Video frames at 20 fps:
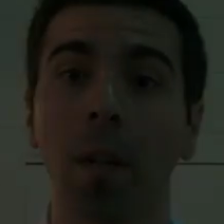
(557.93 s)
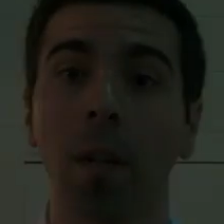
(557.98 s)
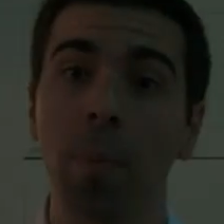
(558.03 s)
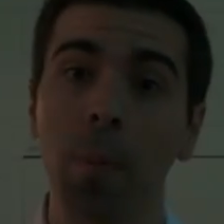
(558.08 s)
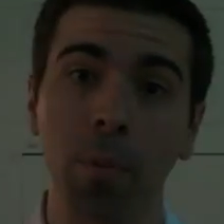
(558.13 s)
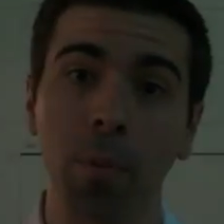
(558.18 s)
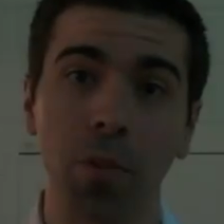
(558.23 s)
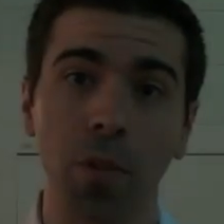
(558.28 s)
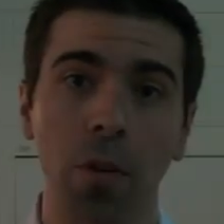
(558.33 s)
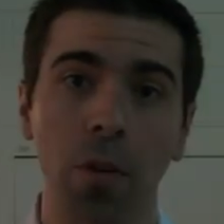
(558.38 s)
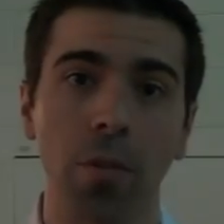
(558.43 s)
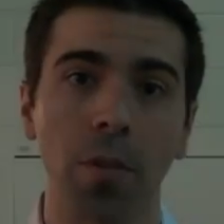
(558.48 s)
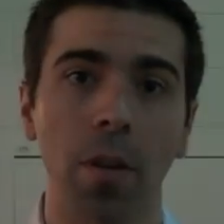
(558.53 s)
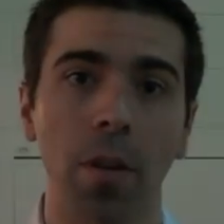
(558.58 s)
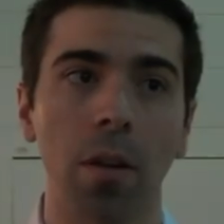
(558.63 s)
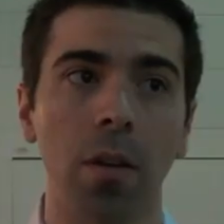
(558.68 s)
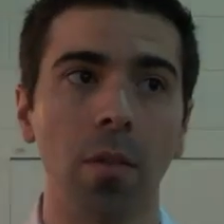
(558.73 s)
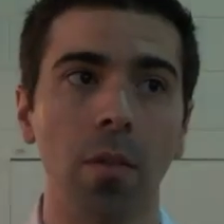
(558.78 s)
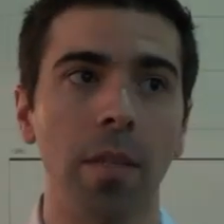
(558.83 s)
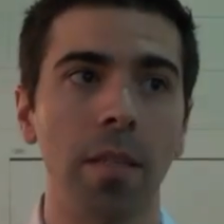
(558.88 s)
a lot of people don't
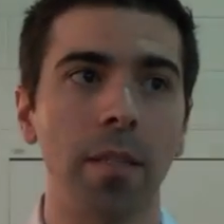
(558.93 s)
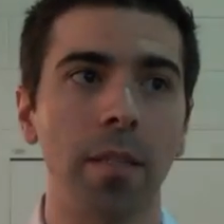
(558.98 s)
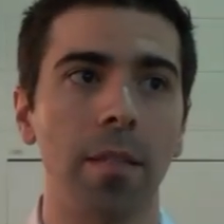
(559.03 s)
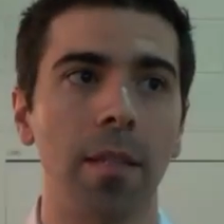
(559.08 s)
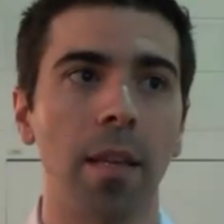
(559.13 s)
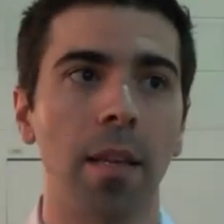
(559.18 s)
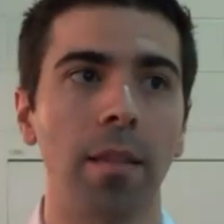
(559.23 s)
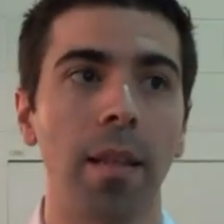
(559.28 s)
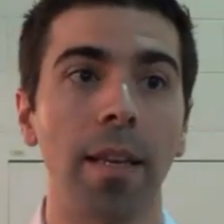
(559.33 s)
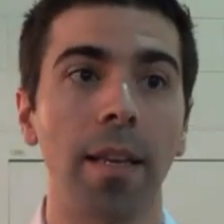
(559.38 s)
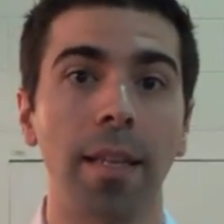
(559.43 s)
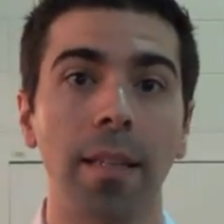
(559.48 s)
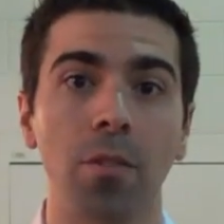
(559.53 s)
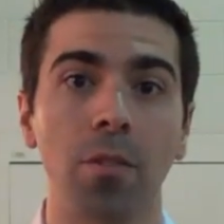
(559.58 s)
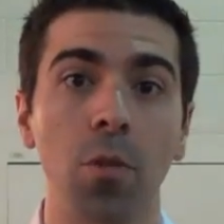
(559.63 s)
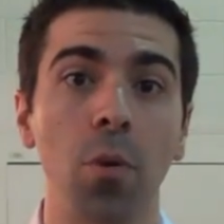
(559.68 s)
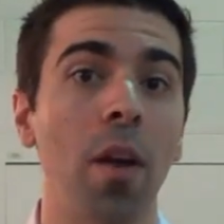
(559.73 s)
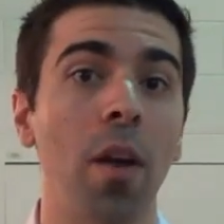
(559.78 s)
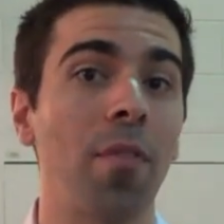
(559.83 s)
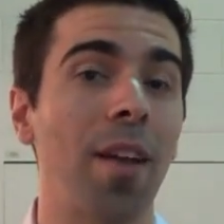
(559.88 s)
know is that they
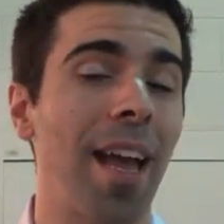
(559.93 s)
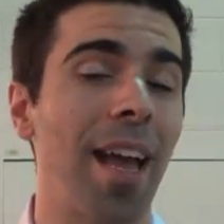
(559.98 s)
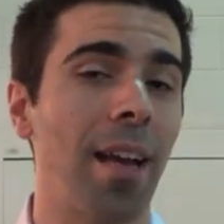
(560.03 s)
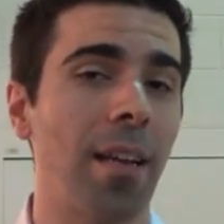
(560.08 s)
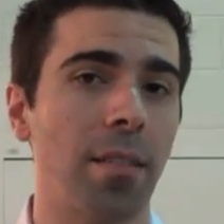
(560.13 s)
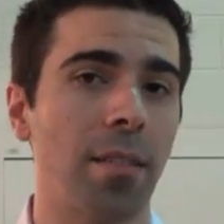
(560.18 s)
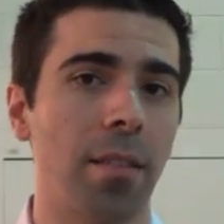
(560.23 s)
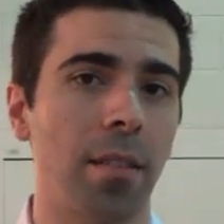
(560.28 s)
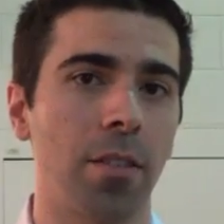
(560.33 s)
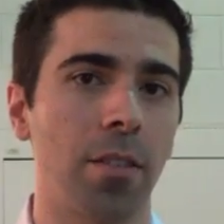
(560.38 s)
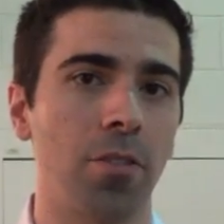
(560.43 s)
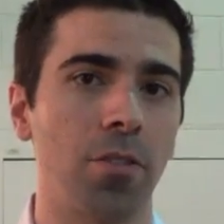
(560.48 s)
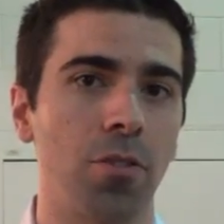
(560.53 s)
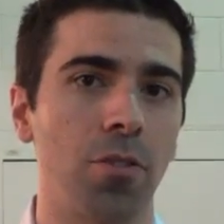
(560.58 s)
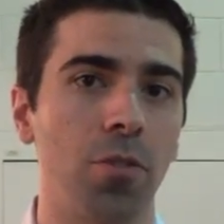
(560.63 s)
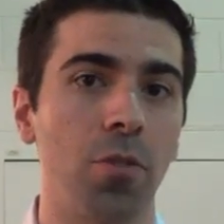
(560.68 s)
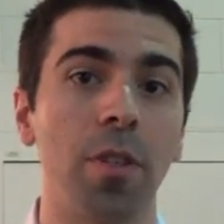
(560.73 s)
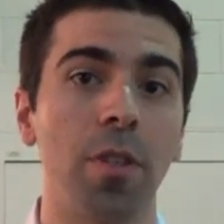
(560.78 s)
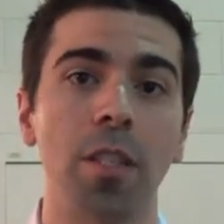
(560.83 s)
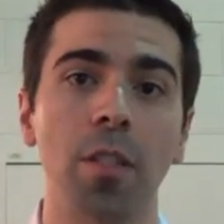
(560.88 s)
do have access
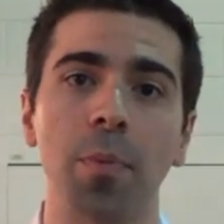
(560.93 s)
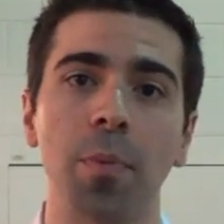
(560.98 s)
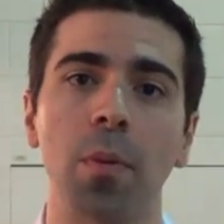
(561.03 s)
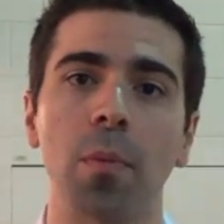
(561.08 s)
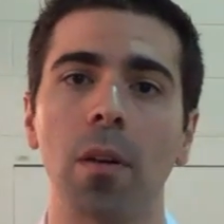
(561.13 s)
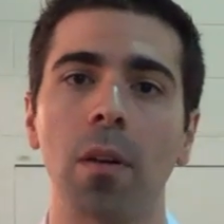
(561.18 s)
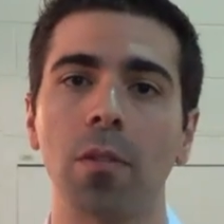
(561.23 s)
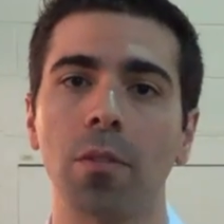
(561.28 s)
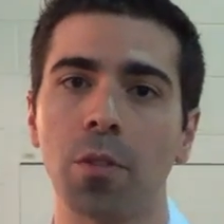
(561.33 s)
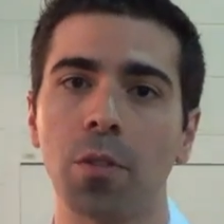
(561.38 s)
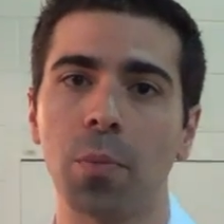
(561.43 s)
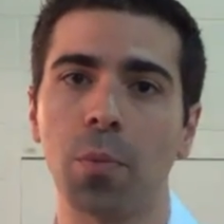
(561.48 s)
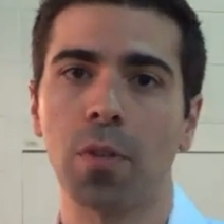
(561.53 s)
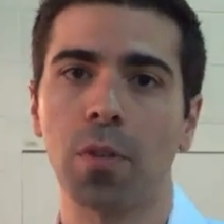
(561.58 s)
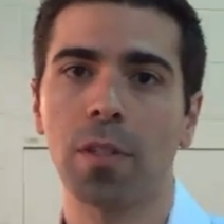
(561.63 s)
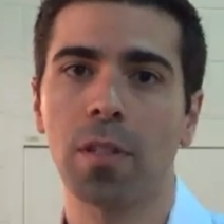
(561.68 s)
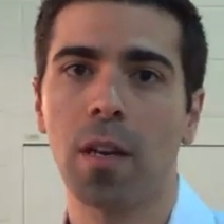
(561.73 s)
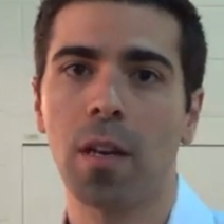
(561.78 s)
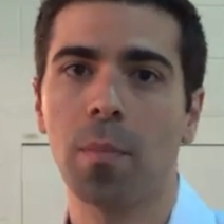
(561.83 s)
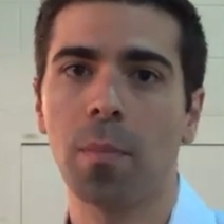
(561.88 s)
to ESPN World of
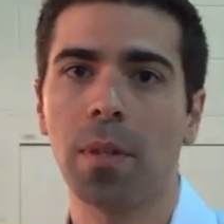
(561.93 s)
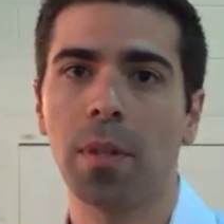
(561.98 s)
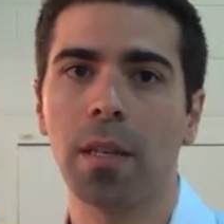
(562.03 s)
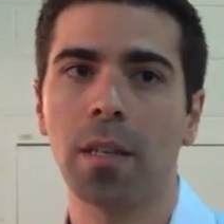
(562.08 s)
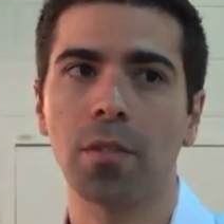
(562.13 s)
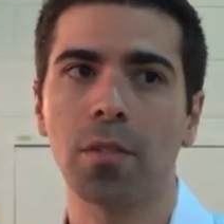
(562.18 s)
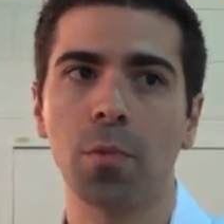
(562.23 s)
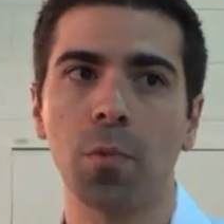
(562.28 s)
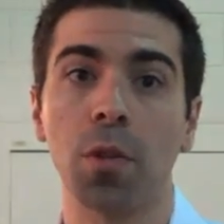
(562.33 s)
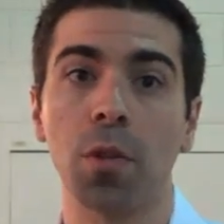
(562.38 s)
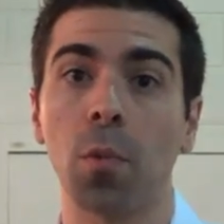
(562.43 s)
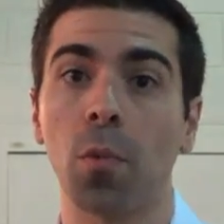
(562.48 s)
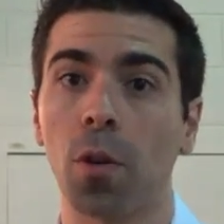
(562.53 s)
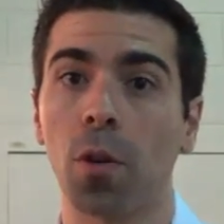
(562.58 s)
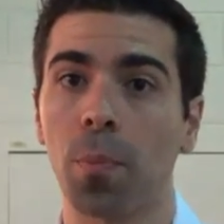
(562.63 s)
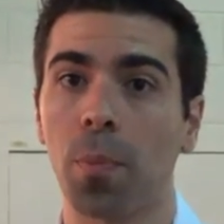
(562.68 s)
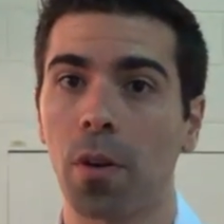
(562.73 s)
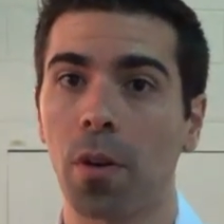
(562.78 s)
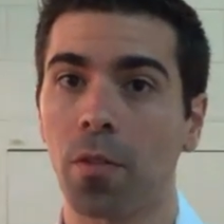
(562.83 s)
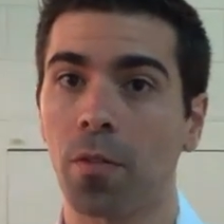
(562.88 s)
Sports Complex with the
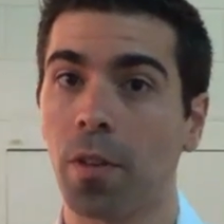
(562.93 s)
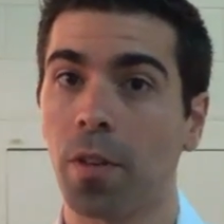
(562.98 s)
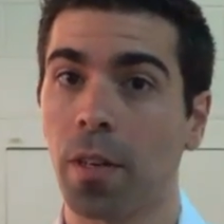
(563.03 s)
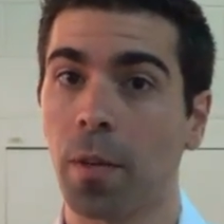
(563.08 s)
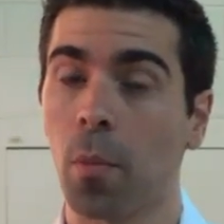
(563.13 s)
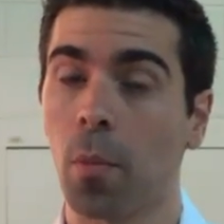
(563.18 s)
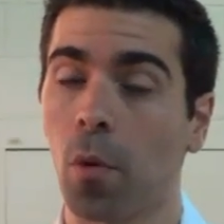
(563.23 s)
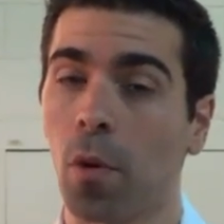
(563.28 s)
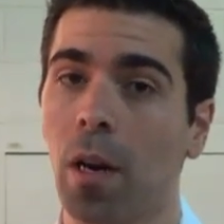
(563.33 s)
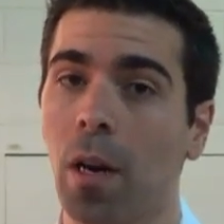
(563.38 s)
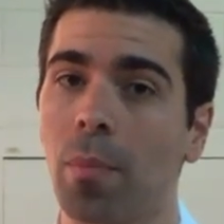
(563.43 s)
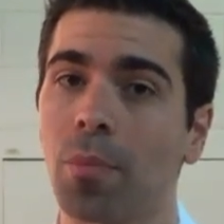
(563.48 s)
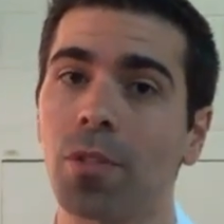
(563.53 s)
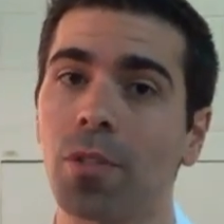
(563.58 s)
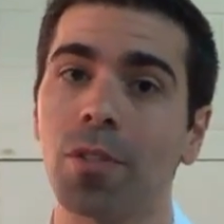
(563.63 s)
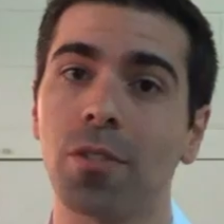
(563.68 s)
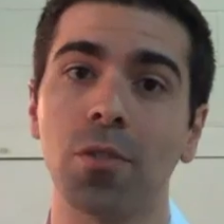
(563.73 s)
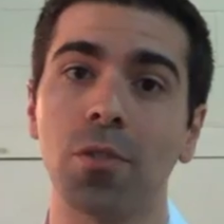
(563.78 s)
Water Park Fun and More option.